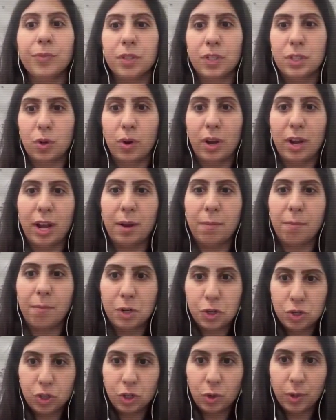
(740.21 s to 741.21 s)
So I
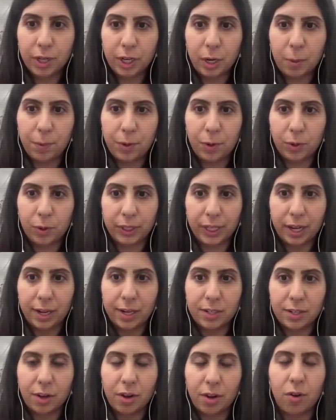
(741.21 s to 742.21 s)
mentioned growing up in
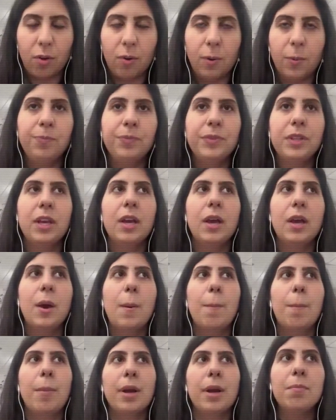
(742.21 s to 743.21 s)
Orlando.
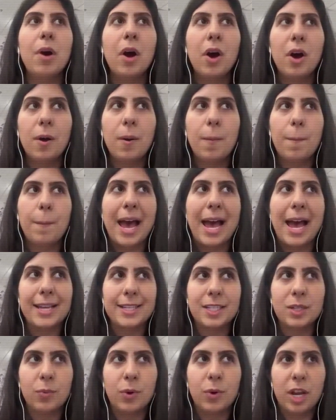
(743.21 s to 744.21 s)
My mom
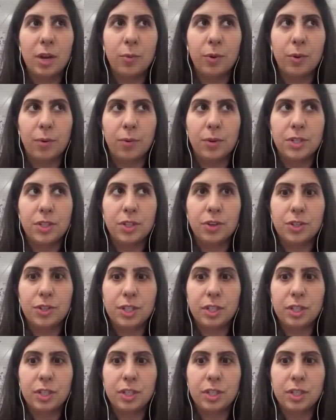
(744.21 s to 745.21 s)
passed away when I was
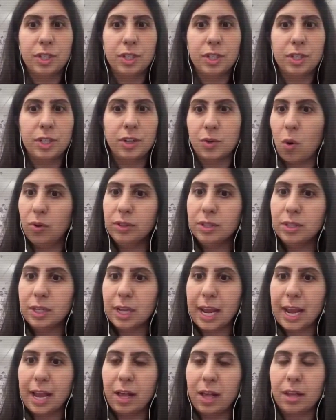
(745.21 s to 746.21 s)
13 years
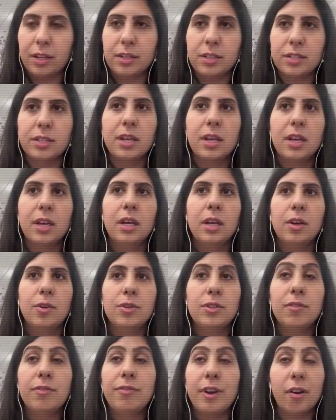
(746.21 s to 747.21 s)
old, and
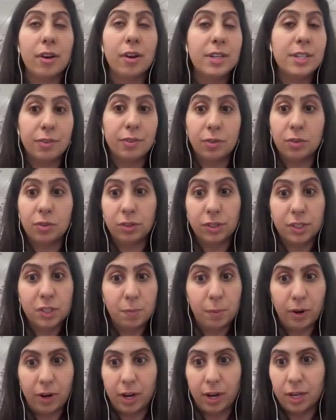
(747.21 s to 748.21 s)
it's a very difficult
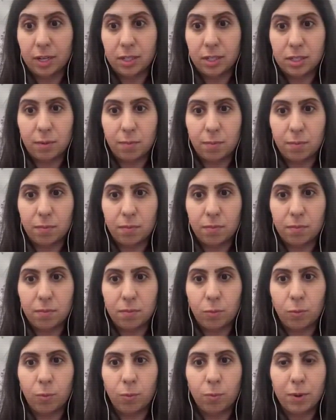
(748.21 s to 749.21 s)
experience.
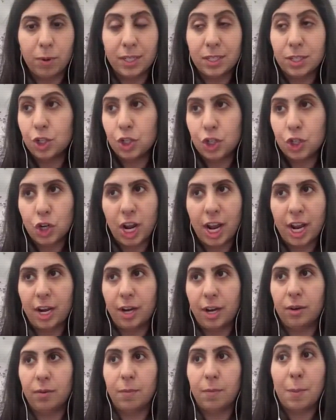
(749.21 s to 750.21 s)
And my sister and
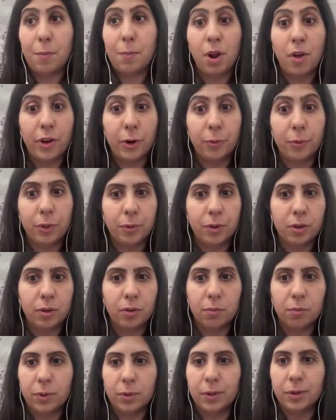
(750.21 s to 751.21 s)
I, my brother,
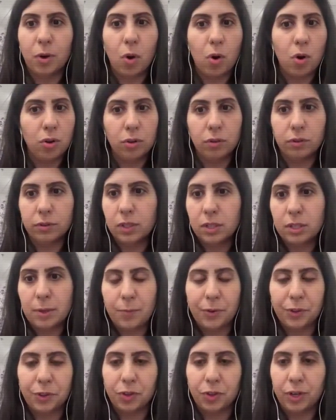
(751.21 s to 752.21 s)
we're all to some
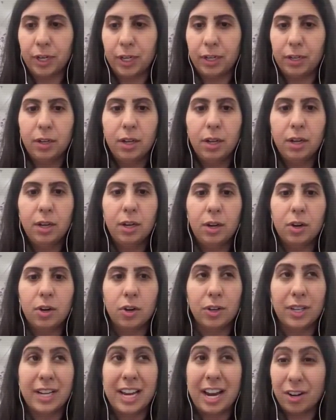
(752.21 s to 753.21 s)
degree
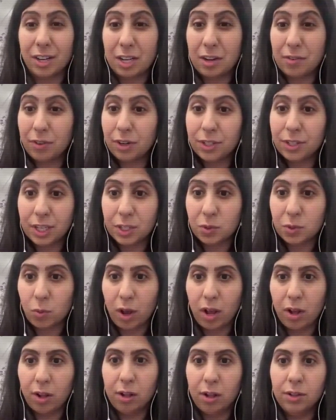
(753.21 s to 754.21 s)
her caregivers as
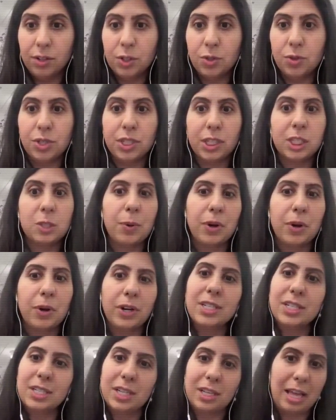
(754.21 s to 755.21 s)
well. So just
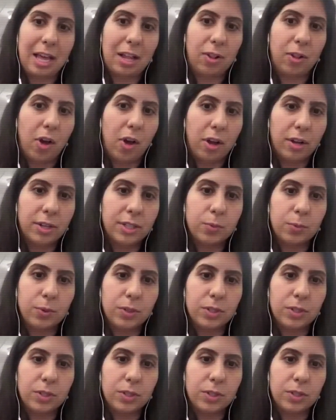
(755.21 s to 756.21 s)
experiencing that loss
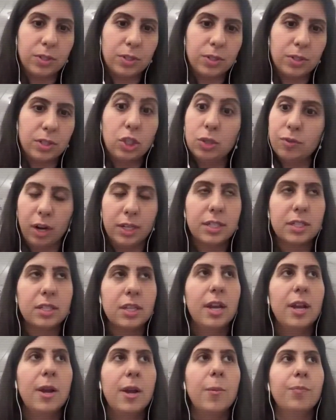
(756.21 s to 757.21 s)
was huge
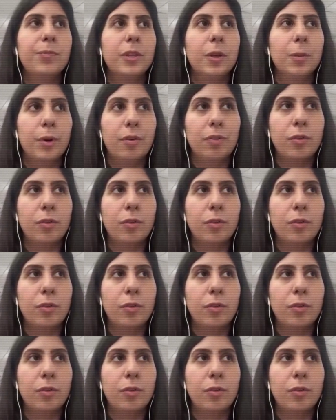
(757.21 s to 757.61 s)
for us.